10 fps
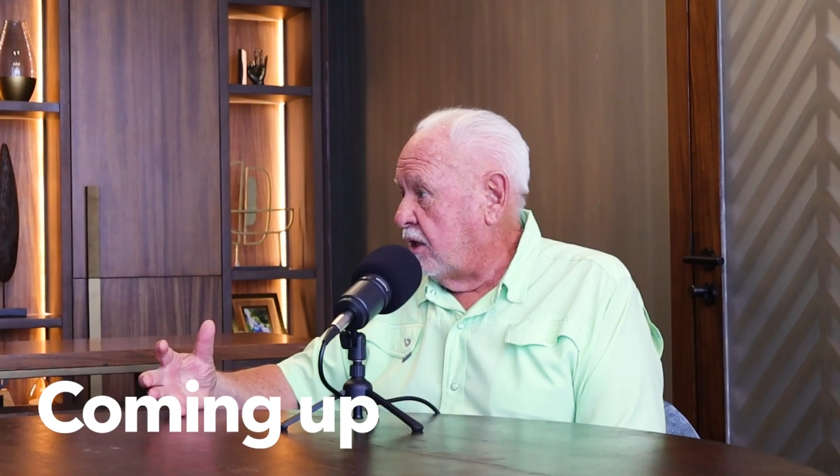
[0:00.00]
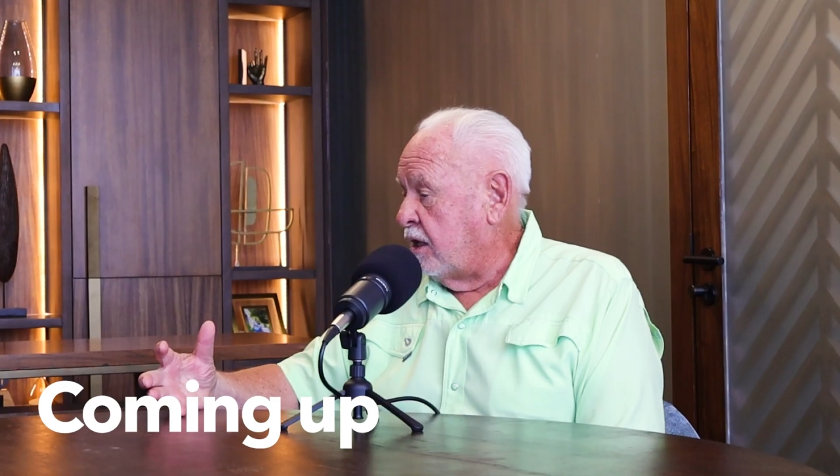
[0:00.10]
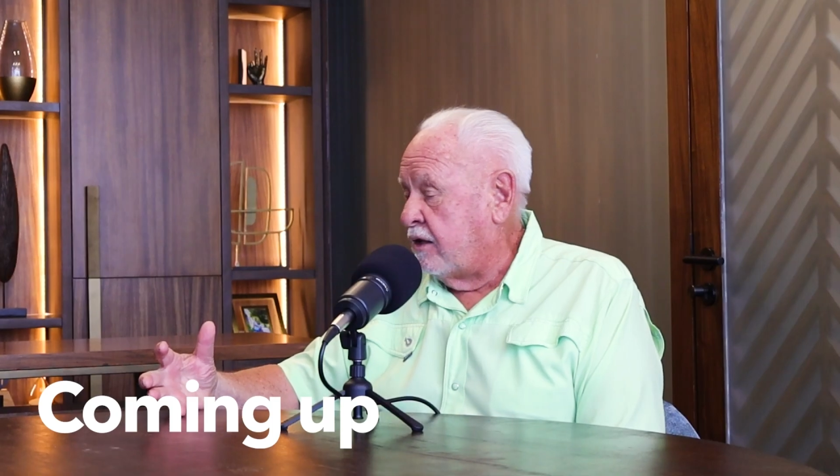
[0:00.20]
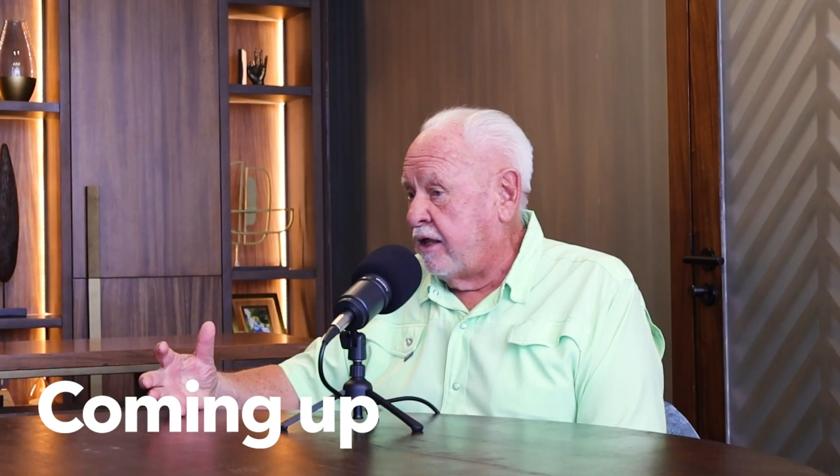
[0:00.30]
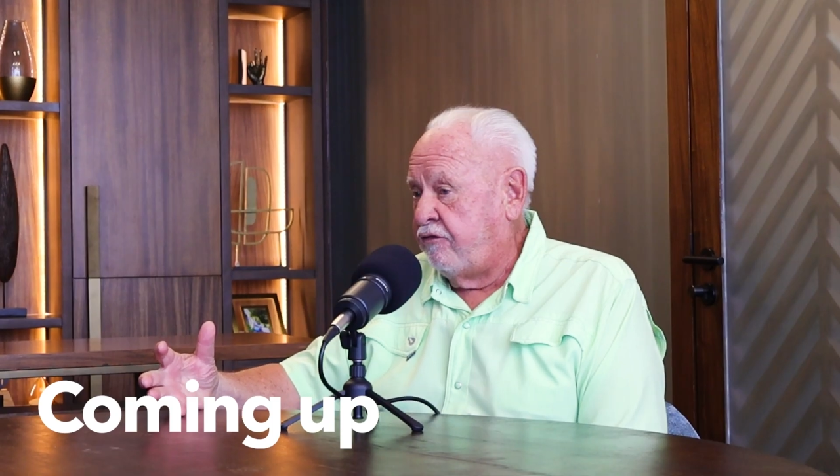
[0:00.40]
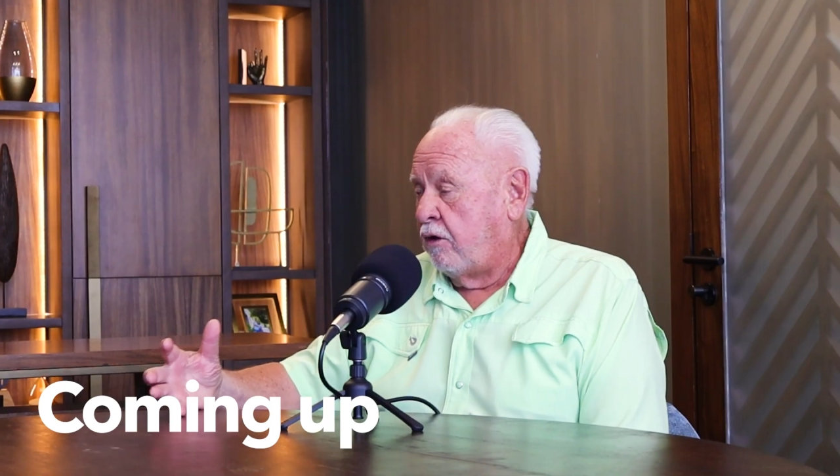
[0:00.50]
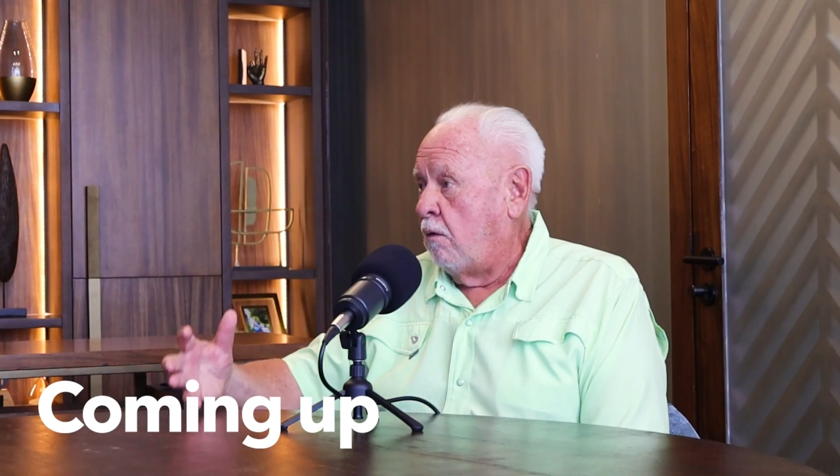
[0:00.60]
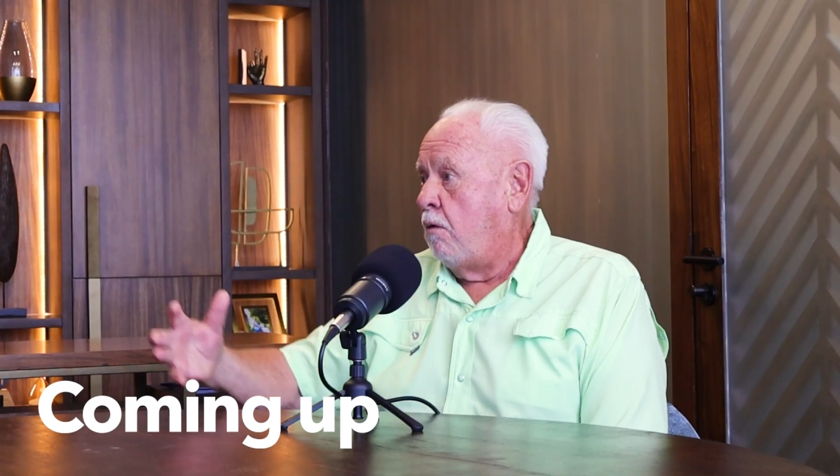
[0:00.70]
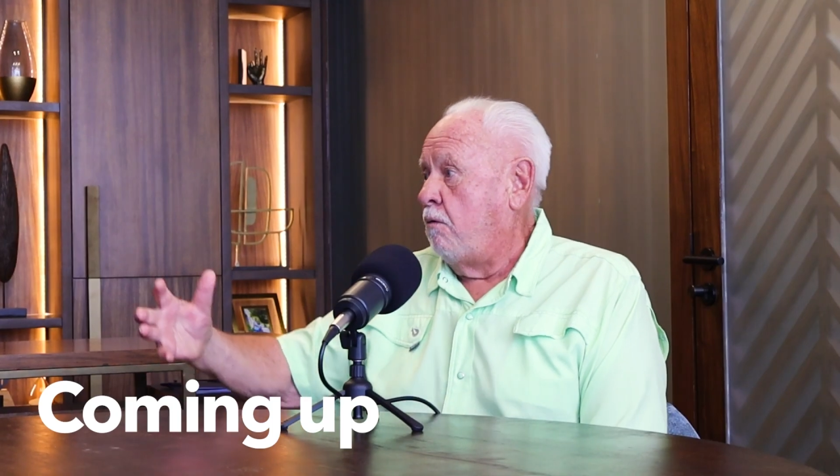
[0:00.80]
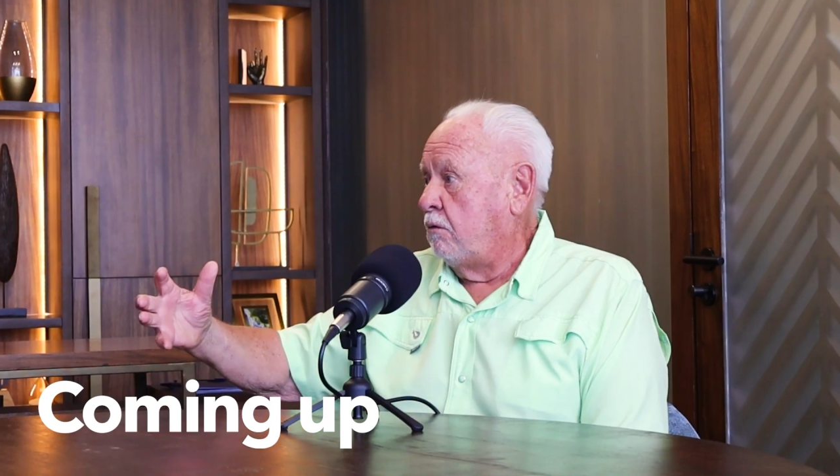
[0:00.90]
and they thought,
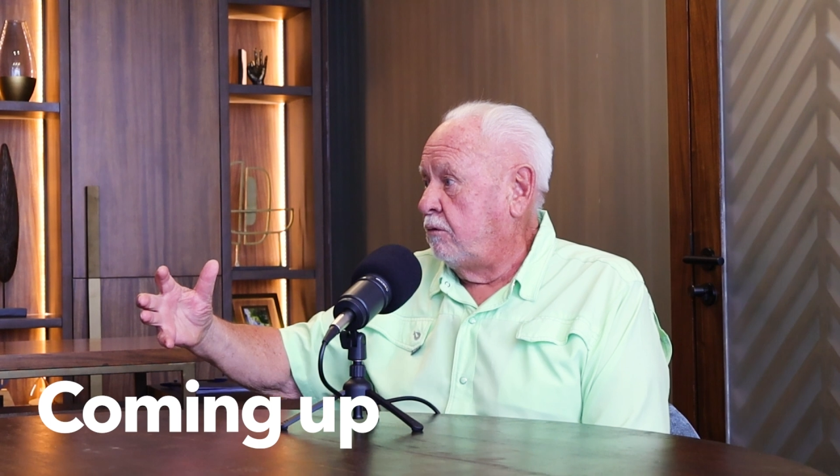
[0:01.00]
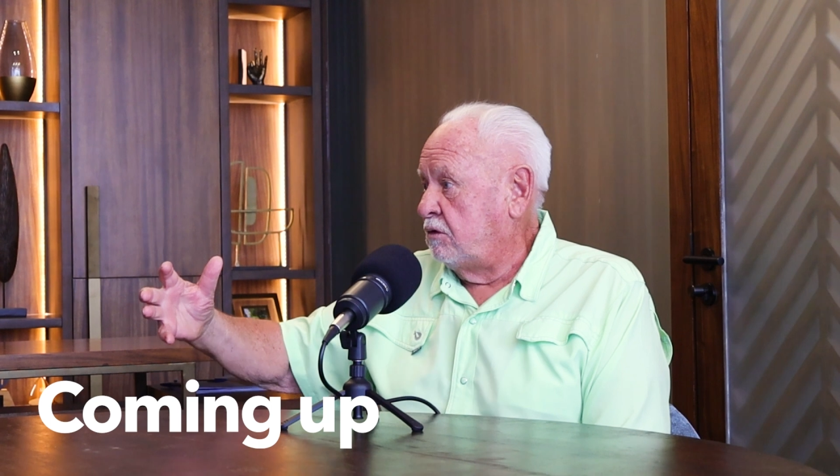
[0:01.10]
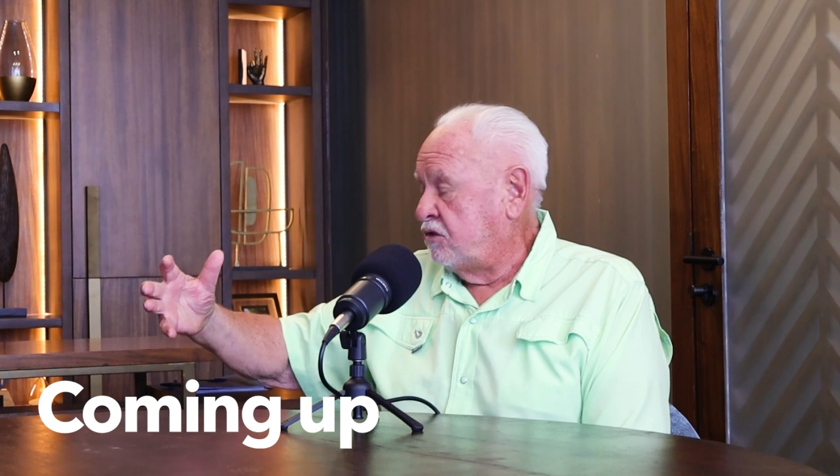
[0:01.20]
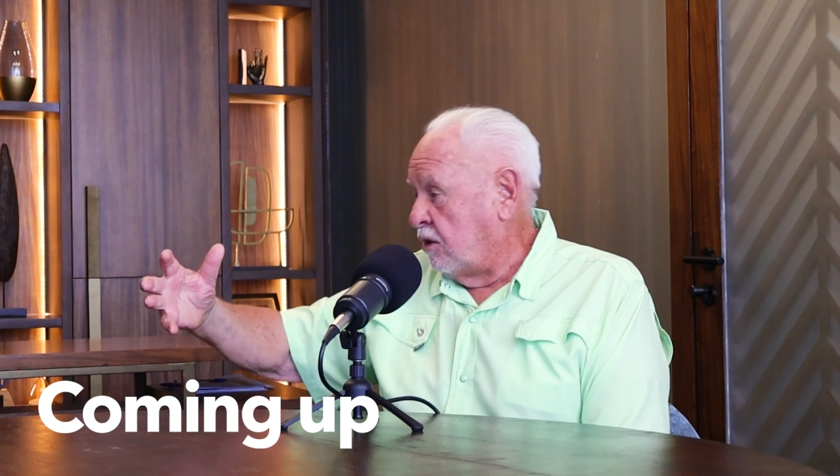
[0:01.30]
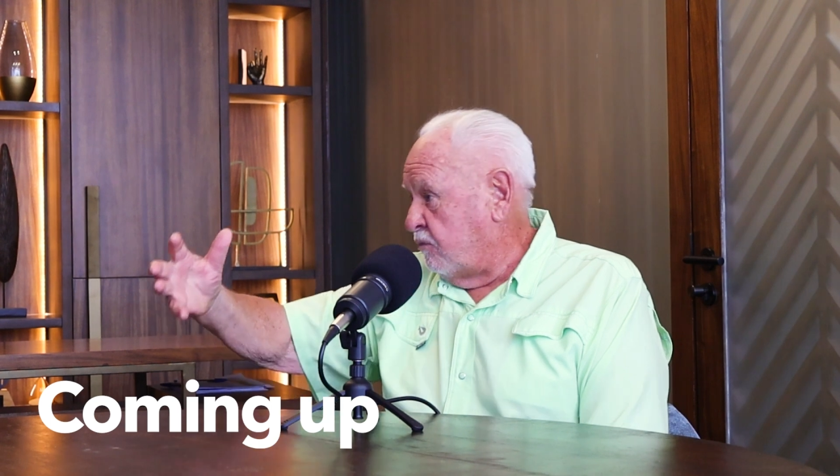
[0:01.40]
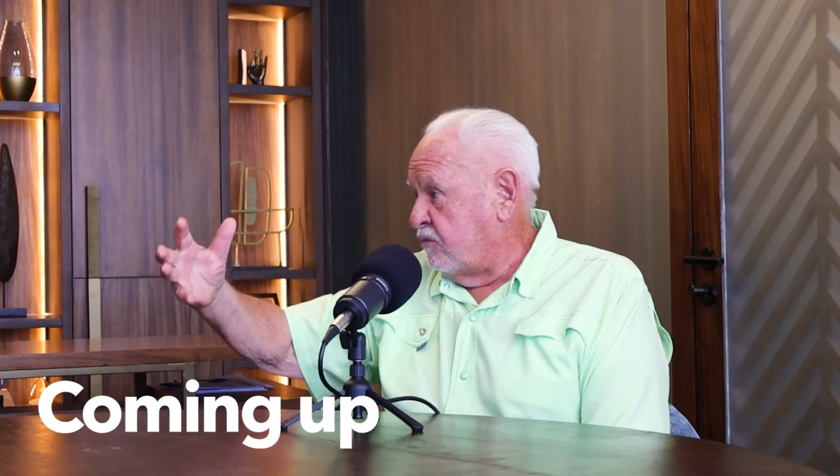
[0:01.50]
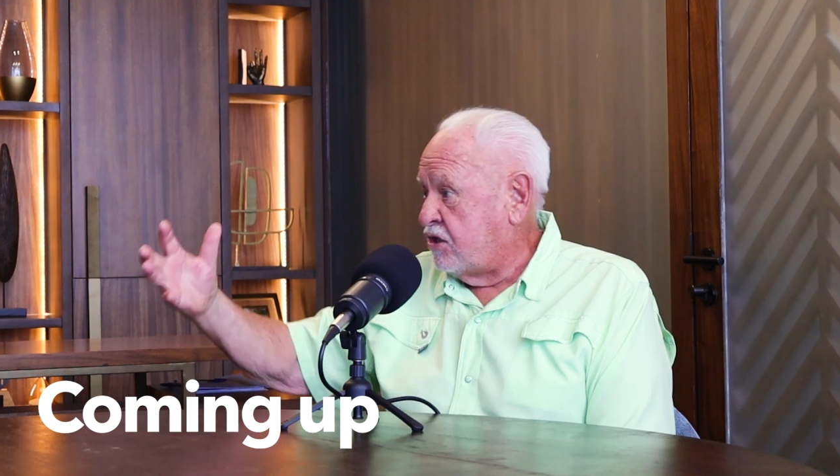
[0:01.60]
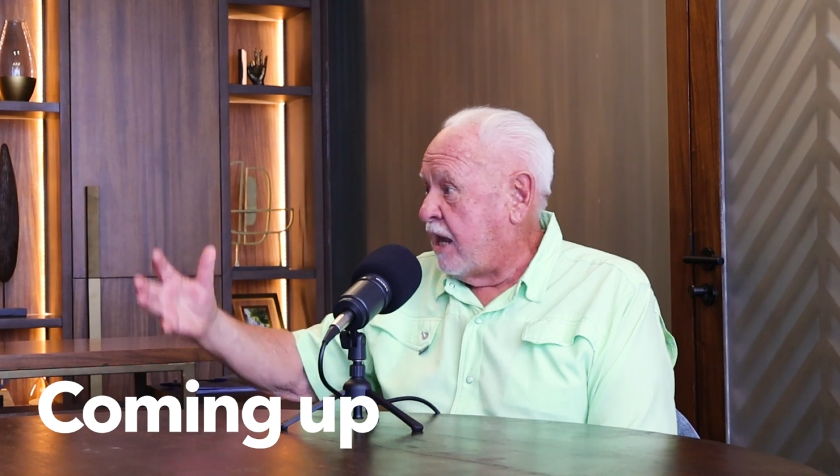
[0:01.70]
oh, something's